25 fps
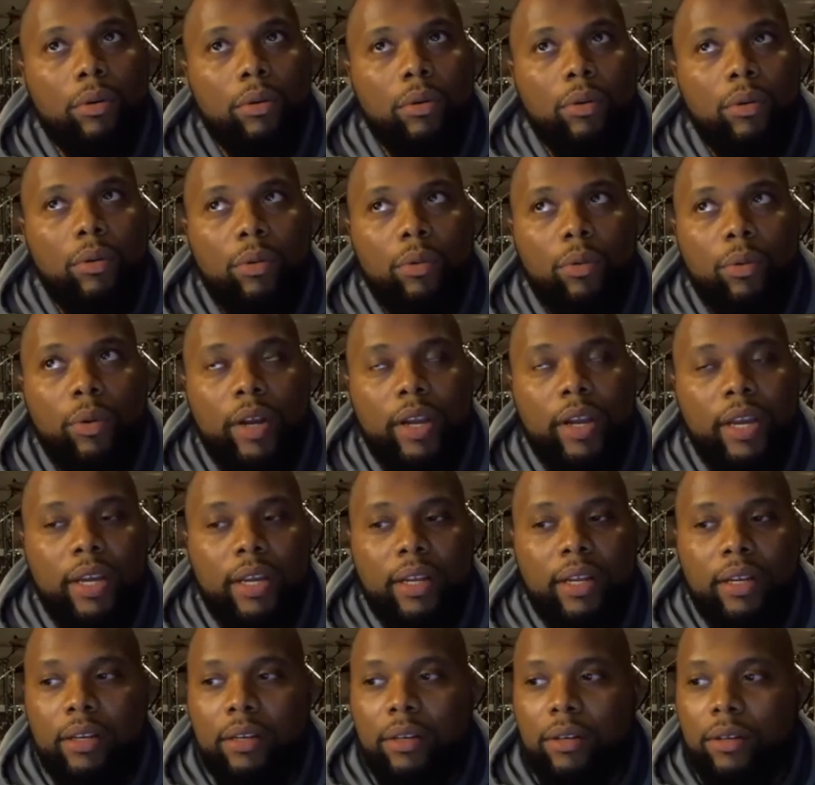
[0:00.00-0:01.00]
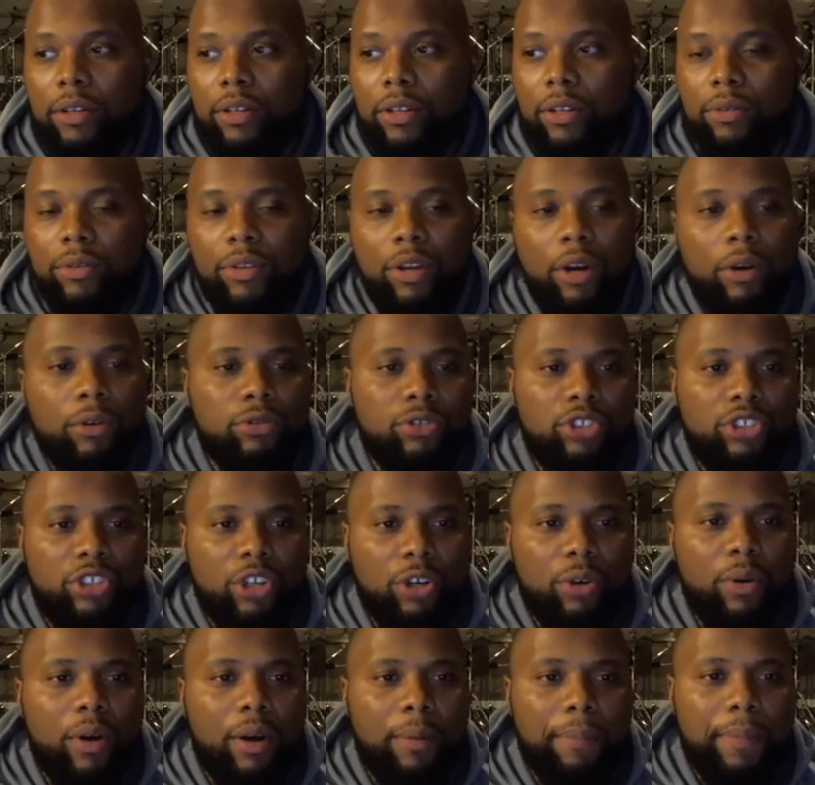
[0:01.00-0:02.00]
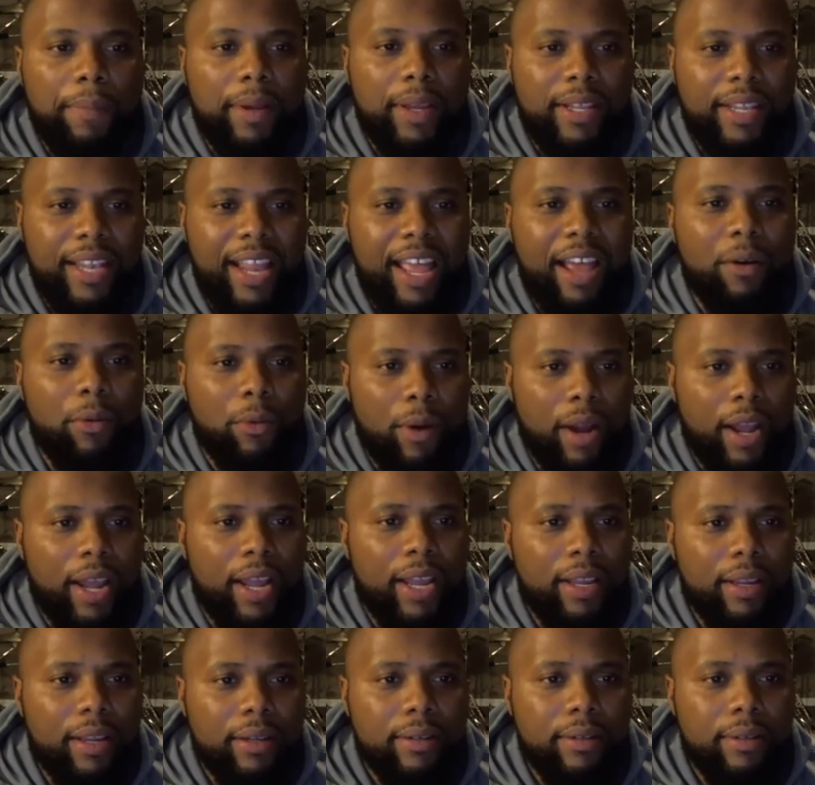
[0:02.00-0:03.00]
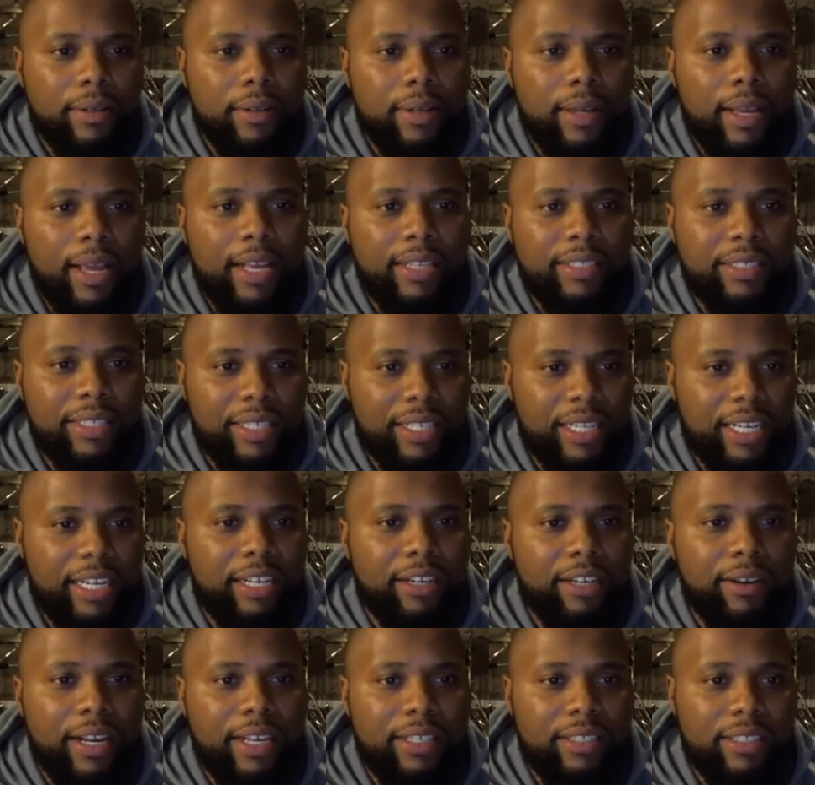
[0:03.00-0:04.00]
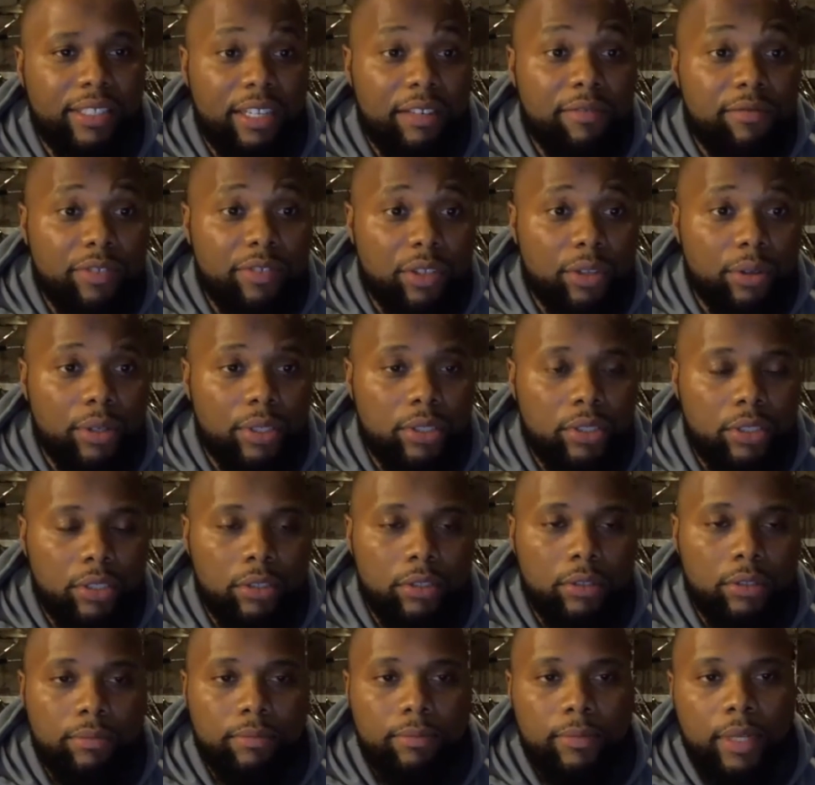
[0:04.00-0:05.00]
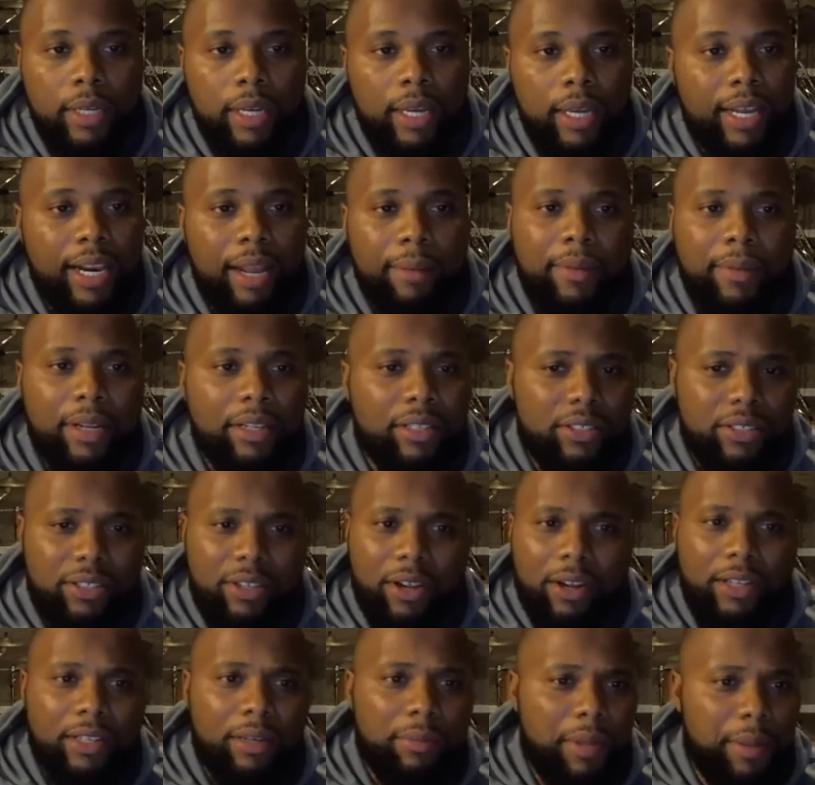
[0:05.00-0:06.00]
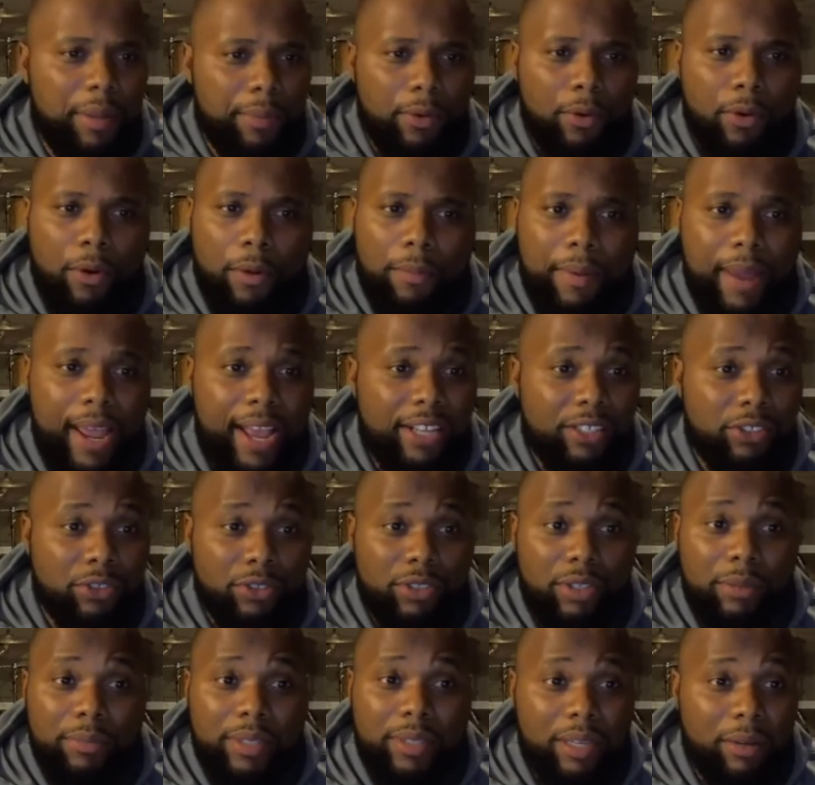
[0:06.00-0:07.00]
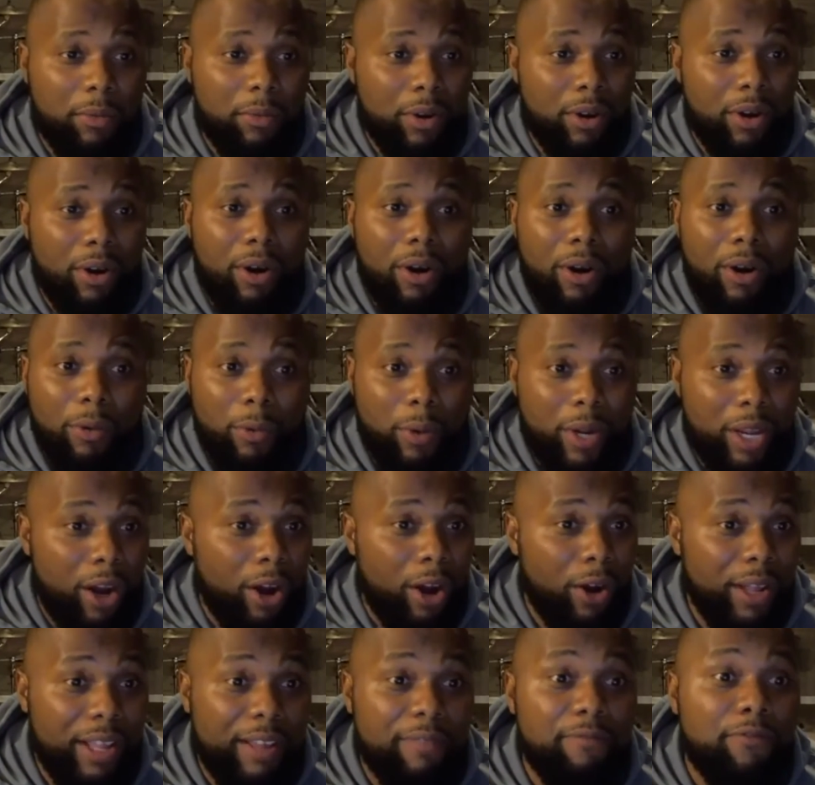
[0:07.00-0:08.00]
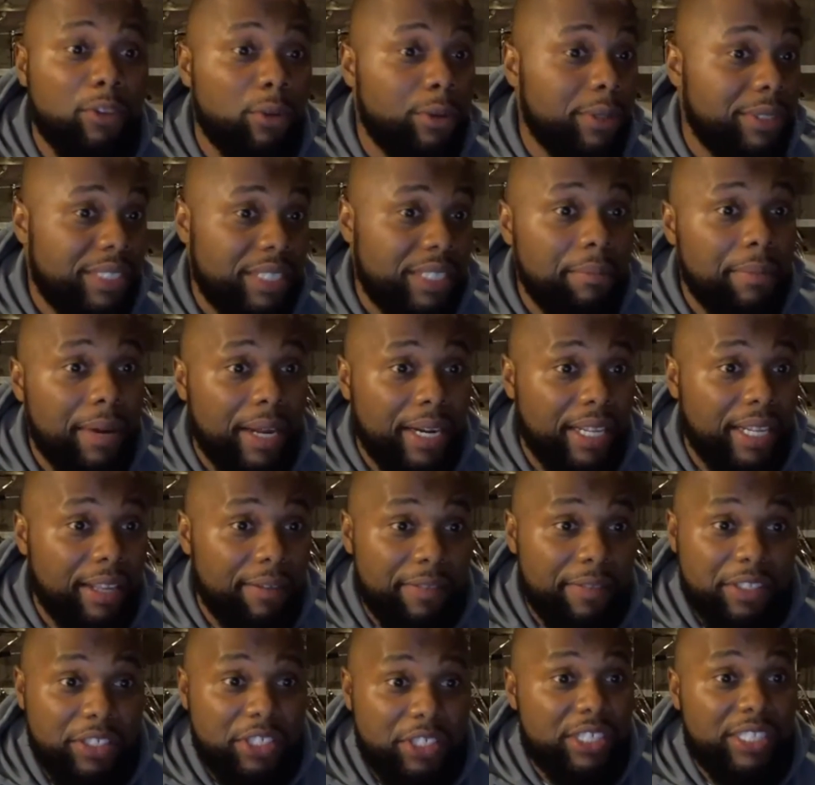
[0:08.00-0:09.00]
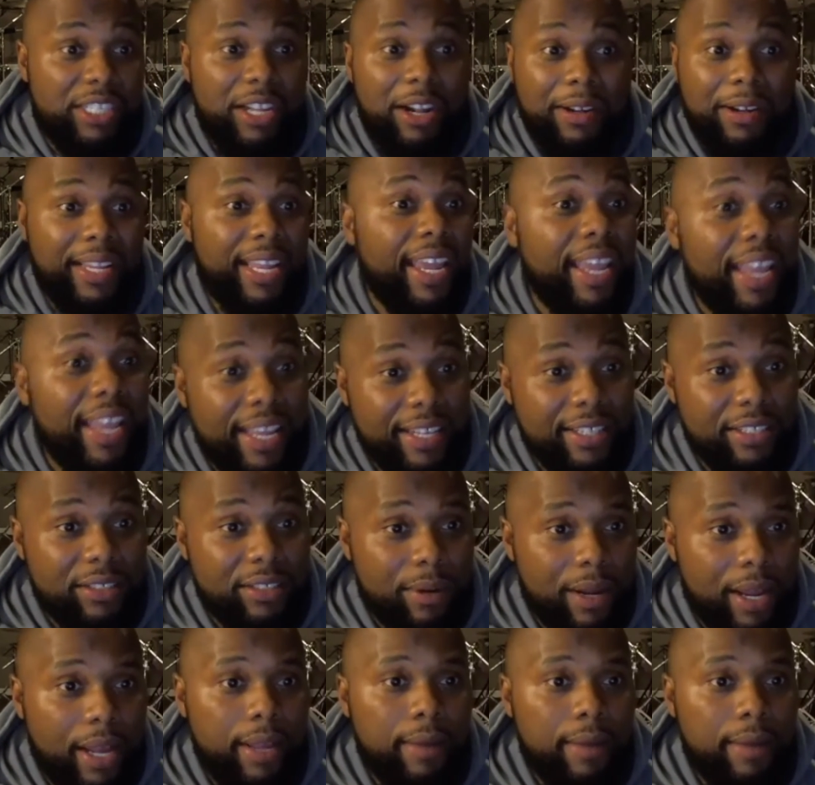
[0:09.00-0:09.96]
when you don't show up in that way as a leader, as an influencer, and I'm not just talking to people who are pastors, I'm saying we all influence somebody if it's just our kids, right?